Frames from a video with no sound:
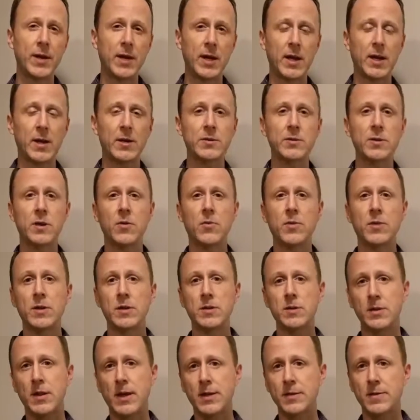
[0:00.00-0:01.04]
and hair tone
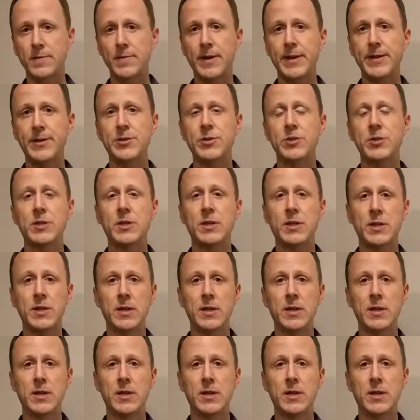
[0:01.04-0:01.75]
and lots of energy